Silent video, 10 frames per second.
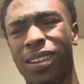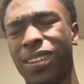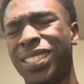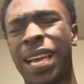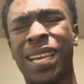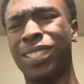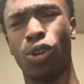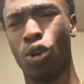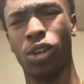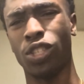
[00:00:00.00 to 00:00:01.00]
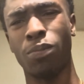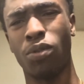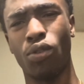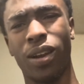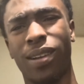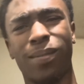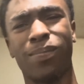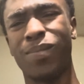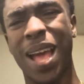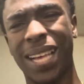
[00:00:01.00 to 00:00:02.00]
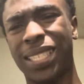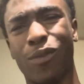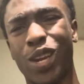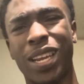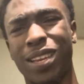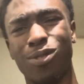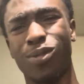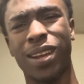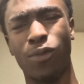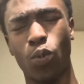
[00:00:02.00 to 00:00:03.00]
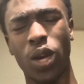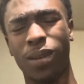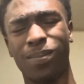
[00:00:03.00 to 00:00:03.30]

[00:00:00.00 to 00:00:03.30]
10s across the board. Has everything you could ever want.